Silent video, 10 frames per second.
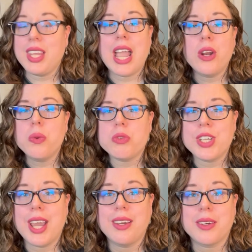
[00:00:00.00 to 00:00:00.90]
I don't
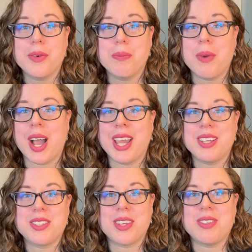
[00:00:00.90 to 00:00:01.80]
check
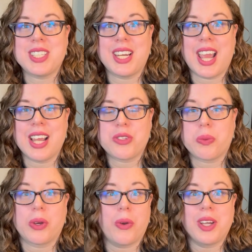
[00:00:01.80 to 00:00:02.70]
my 17 Hats
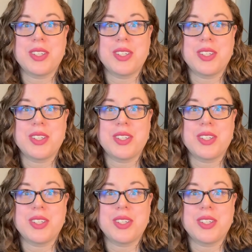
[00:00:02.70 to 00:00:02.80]
recurring